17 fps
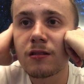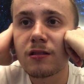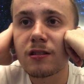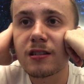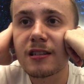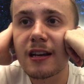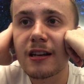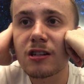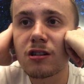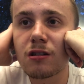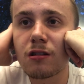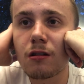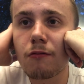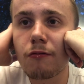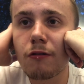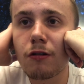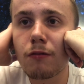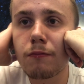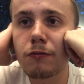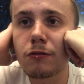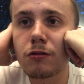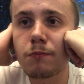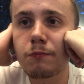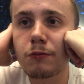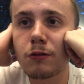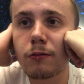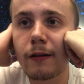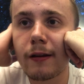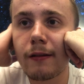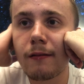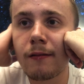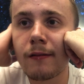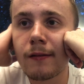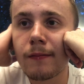The section of the route
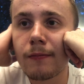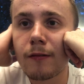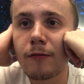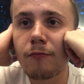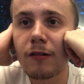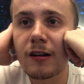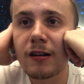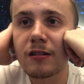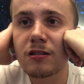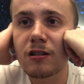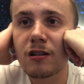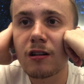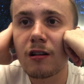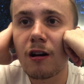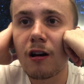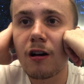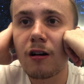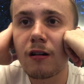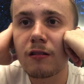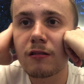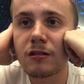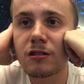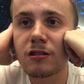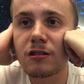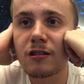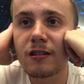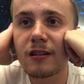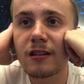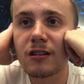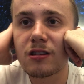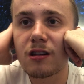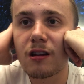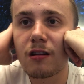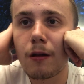between Wellington and Alston
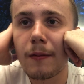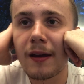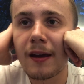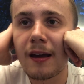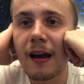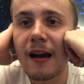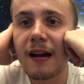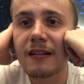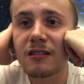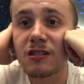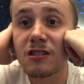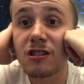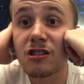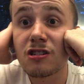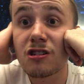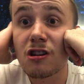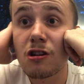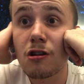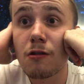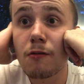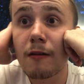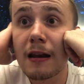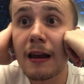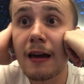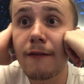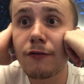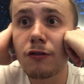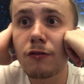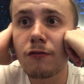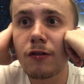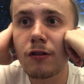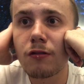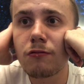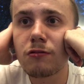is going to be added as the new 11
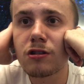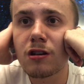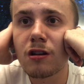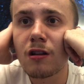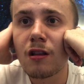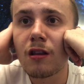route,